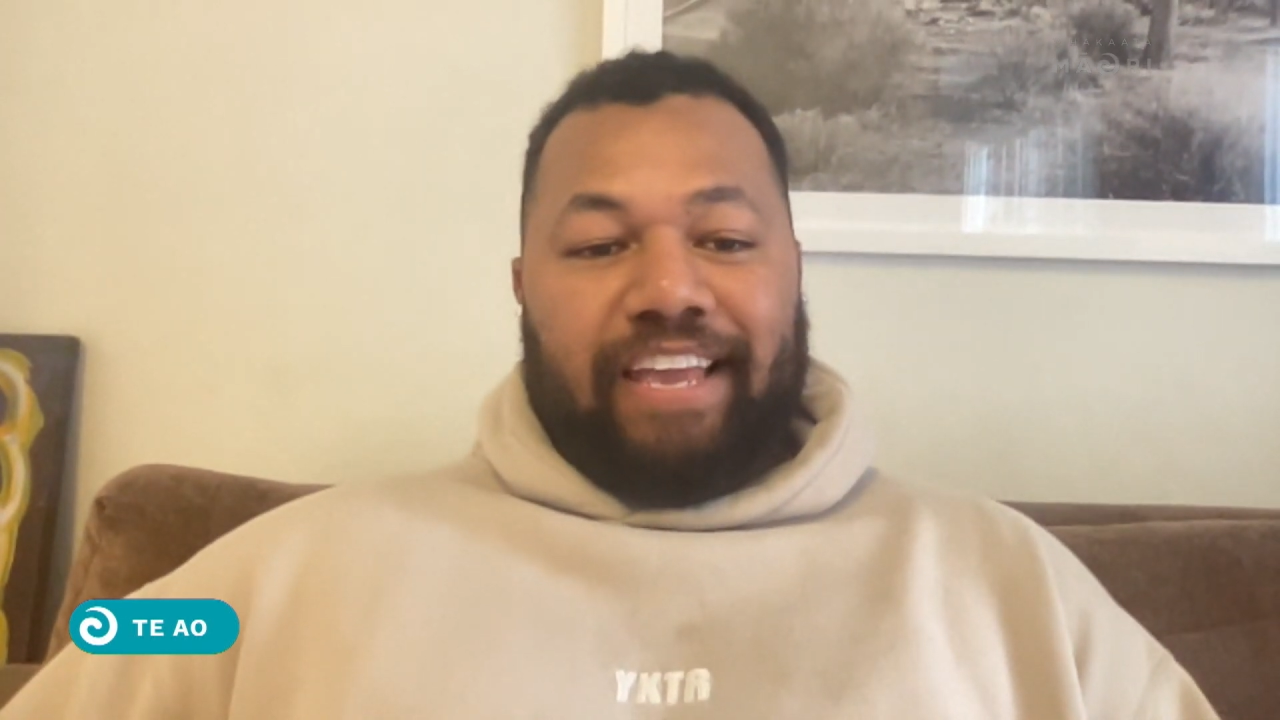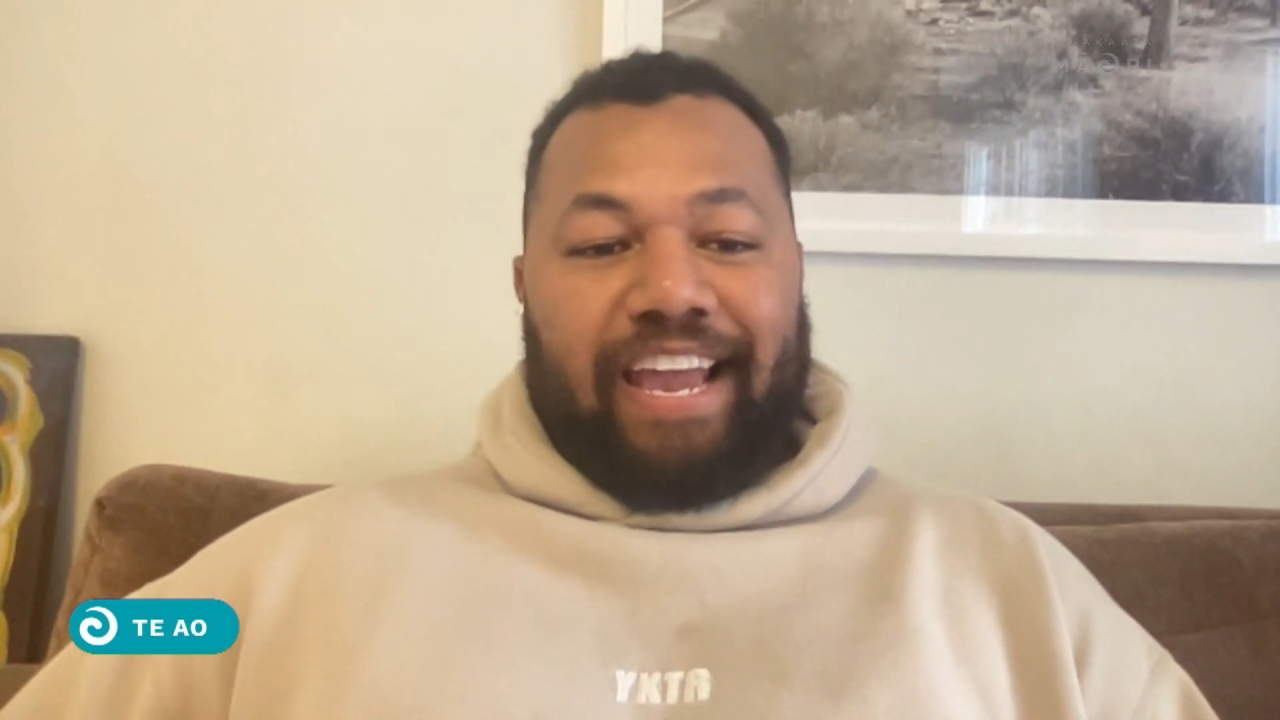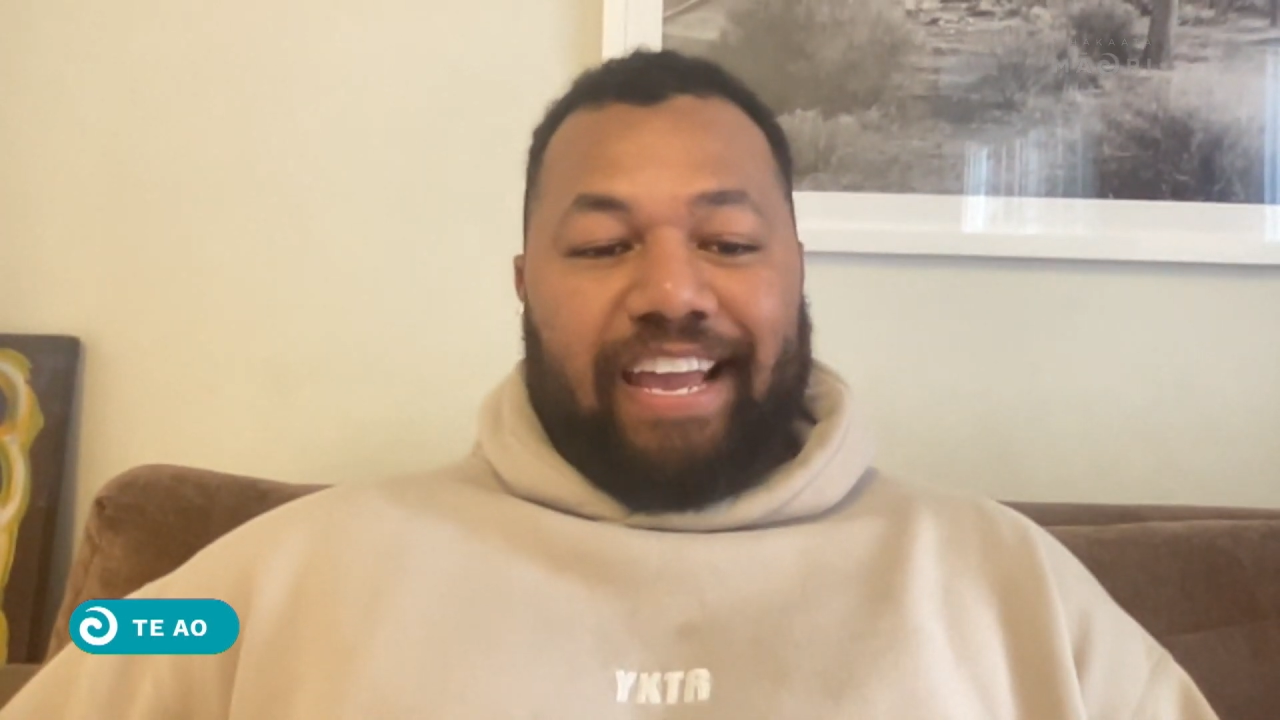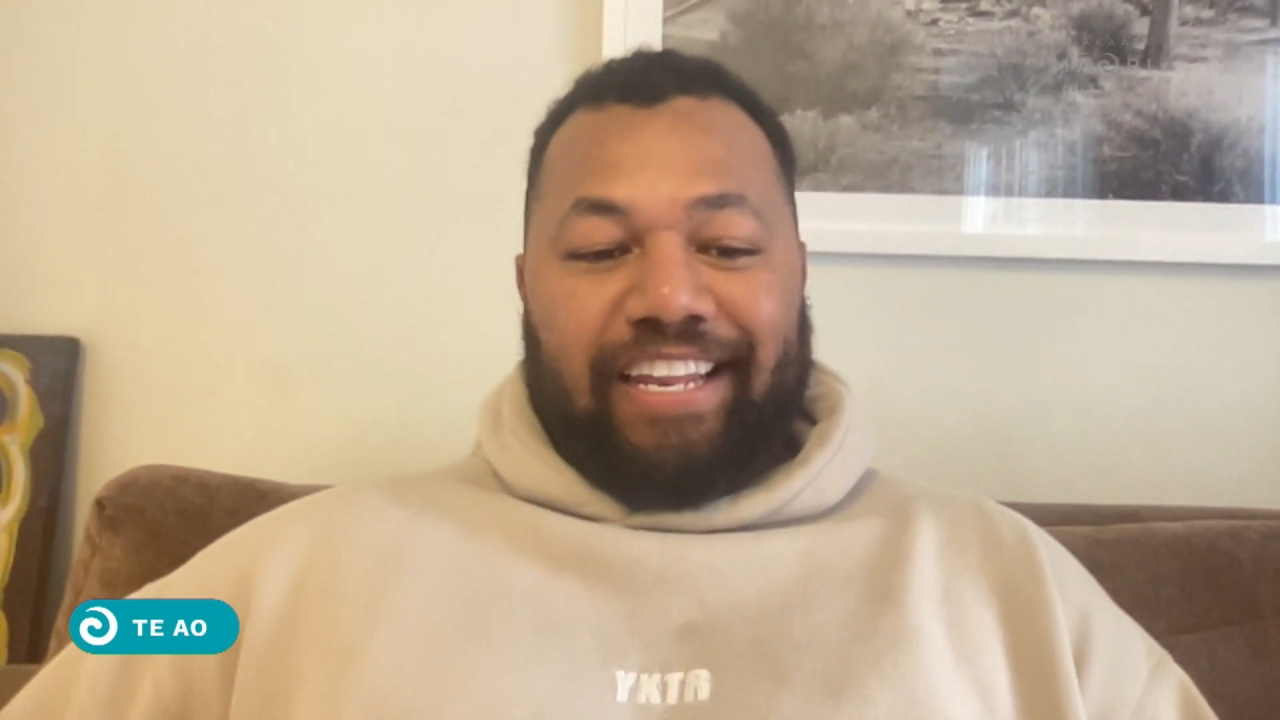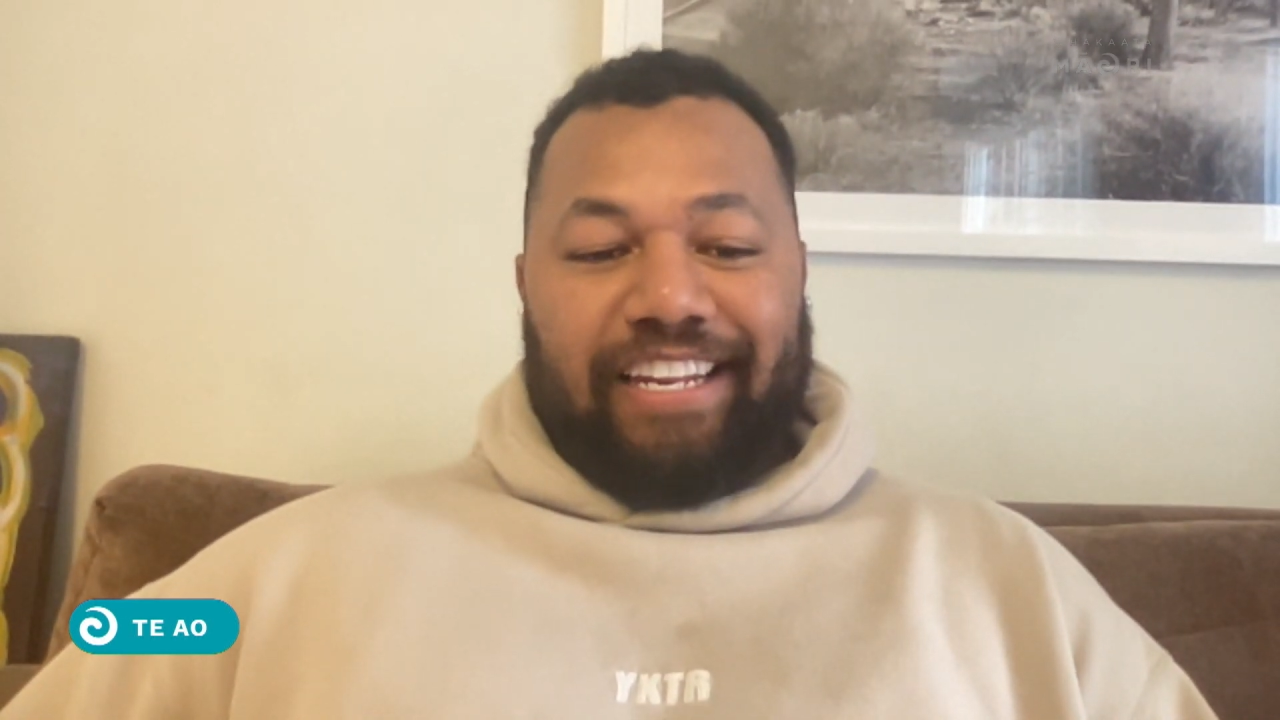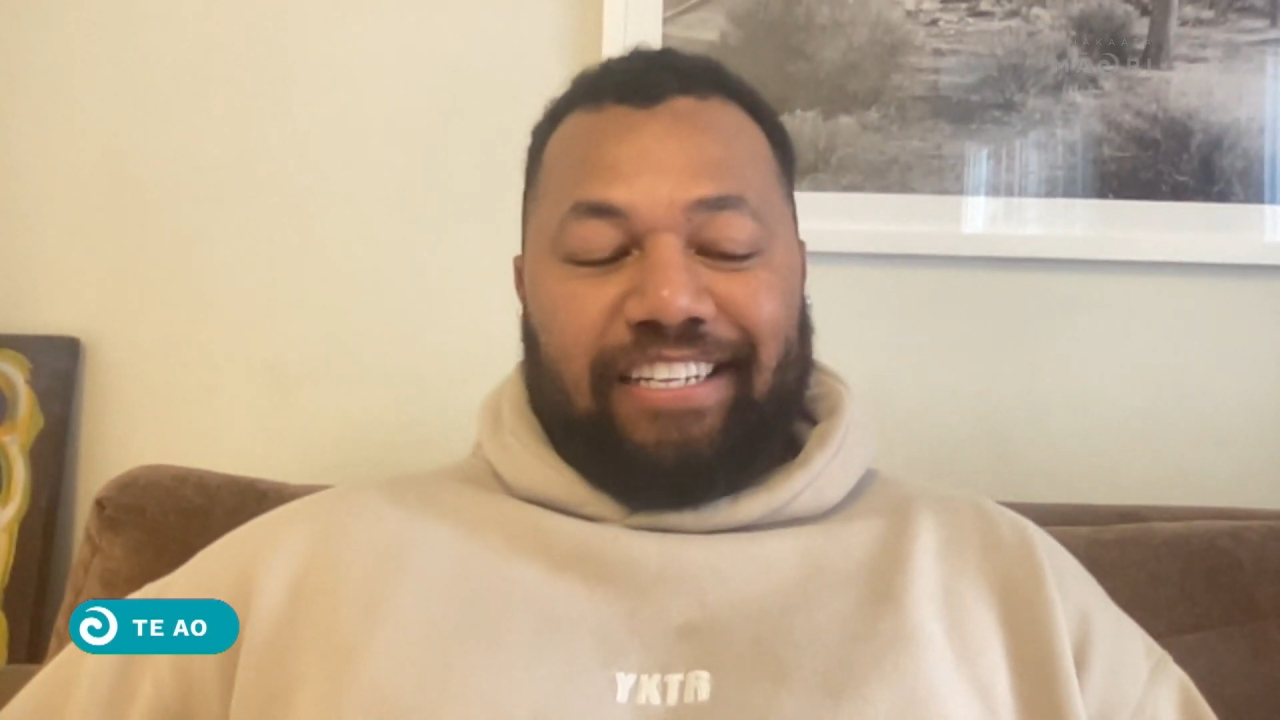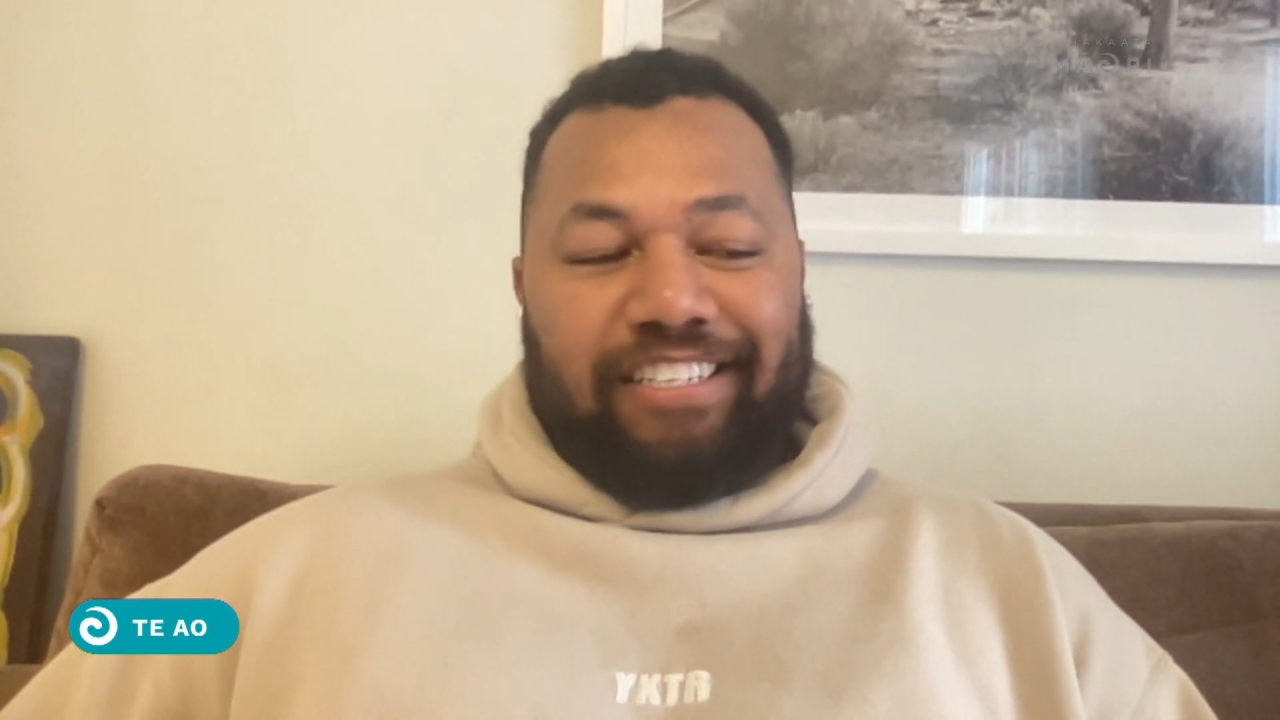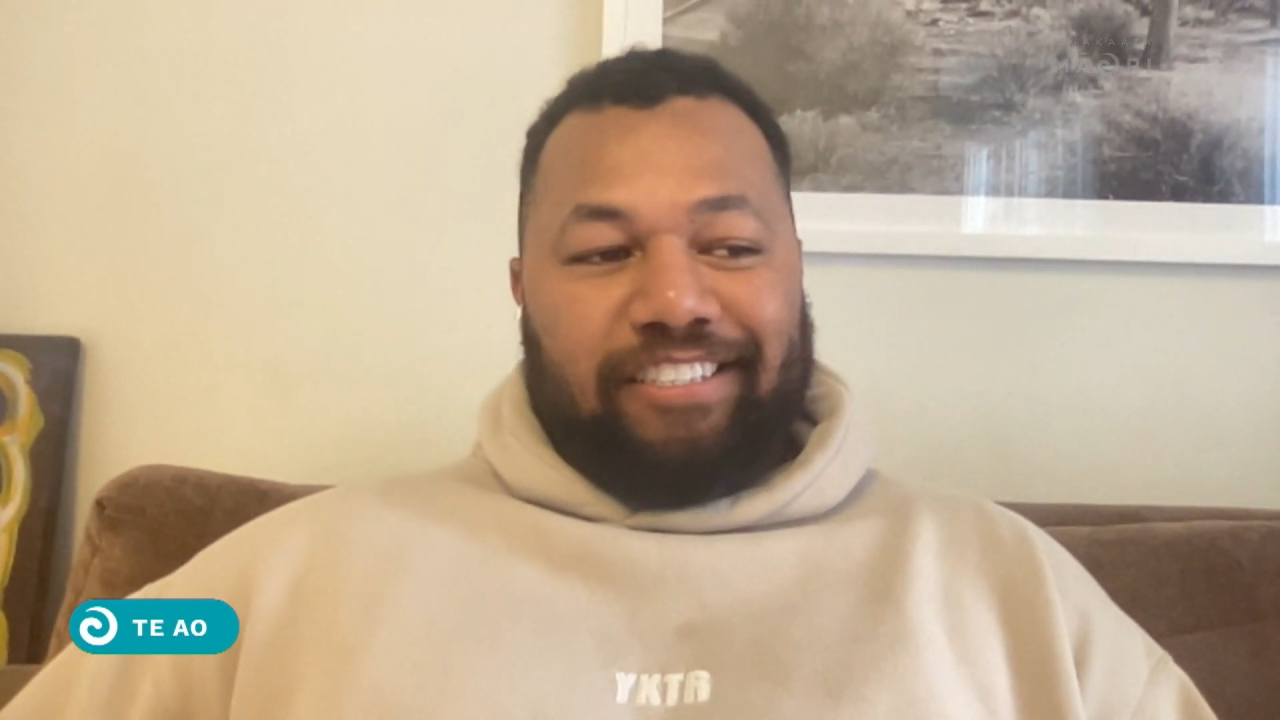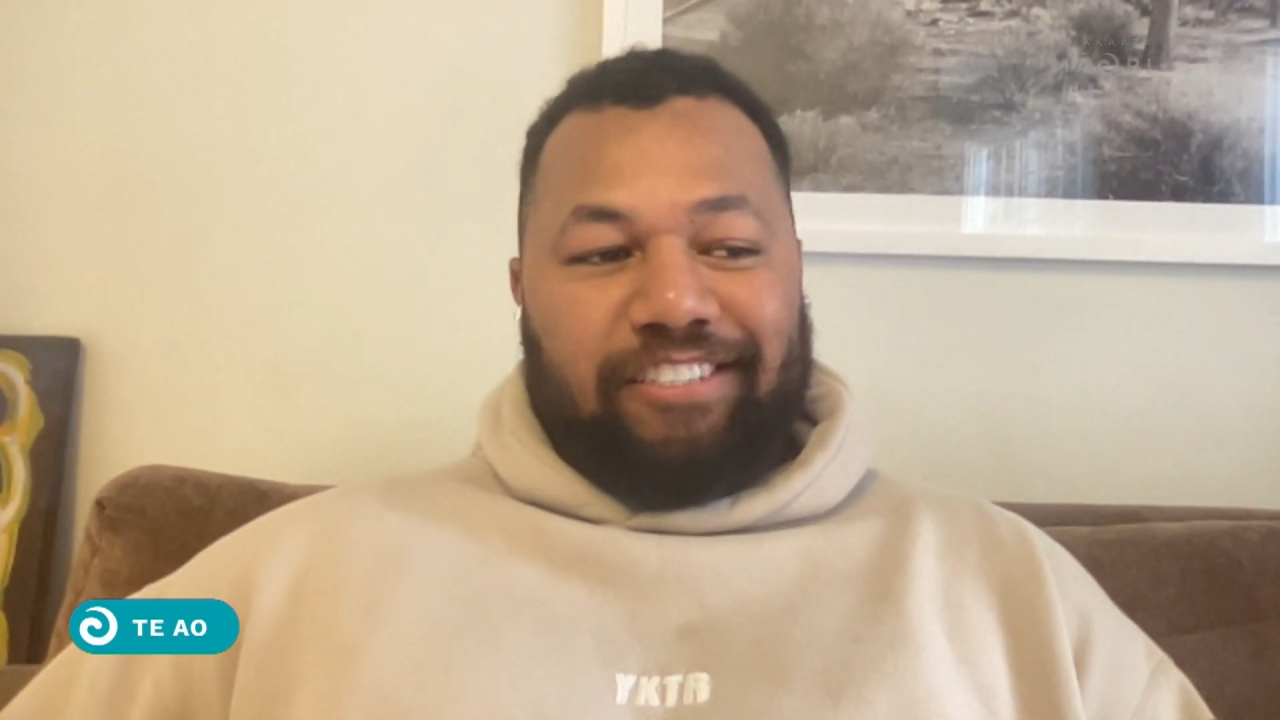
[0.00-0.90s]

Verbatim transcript: And